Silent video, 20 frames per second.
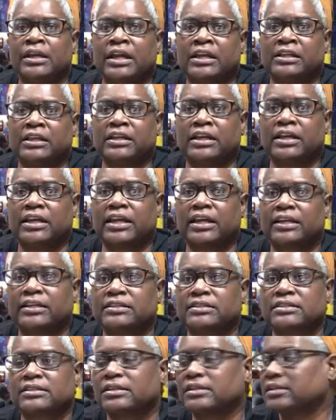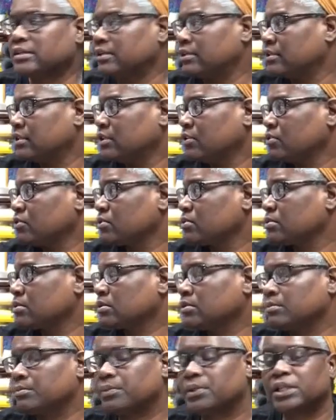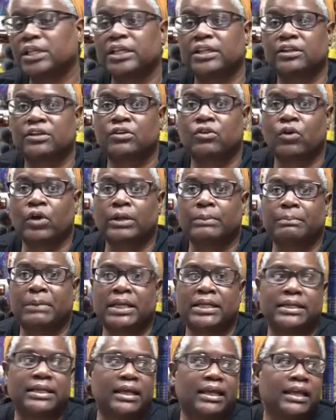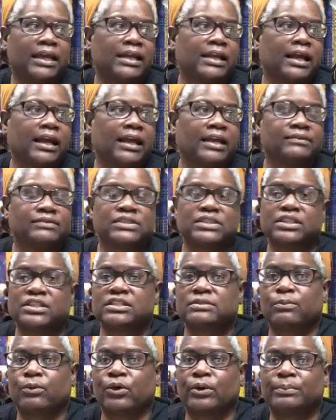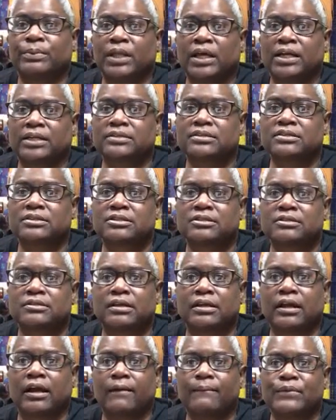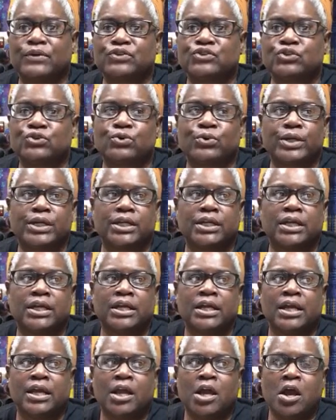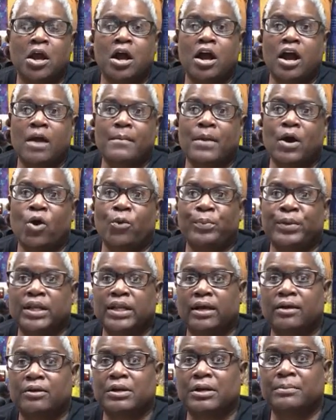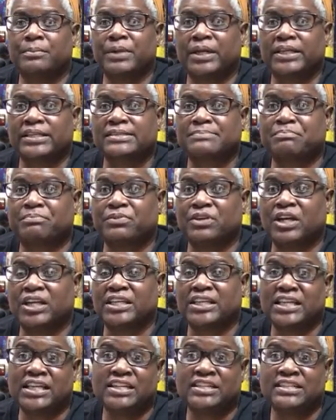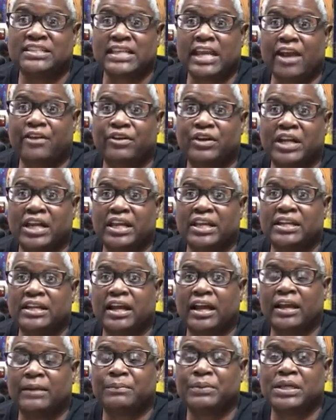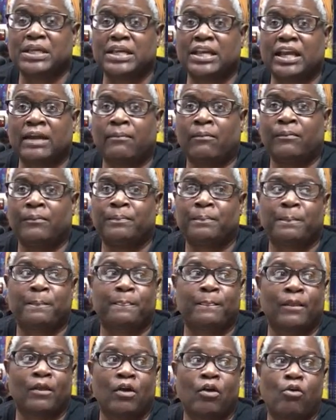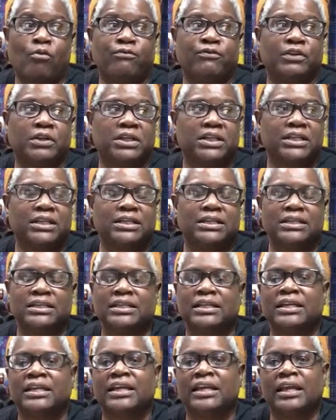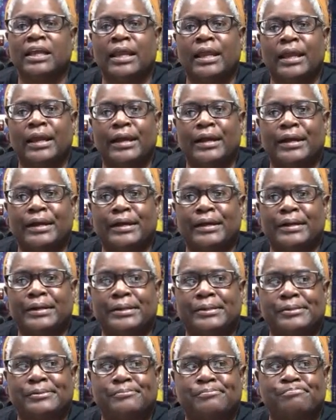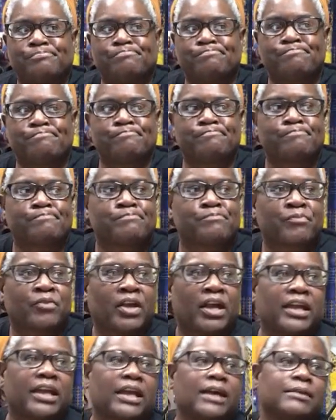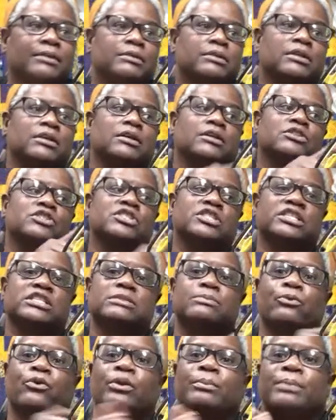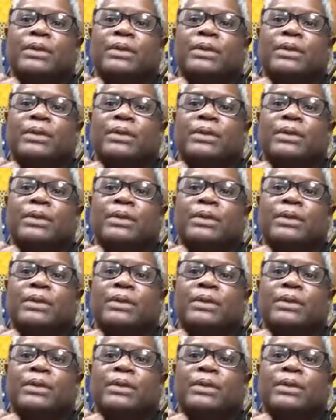and then I got uh, those completed on Monday. And I have six more blocks that I'll be doing I'm hoping I'll come back again Saturday at 9 p.m. Hopefully. Um, I got uh, six more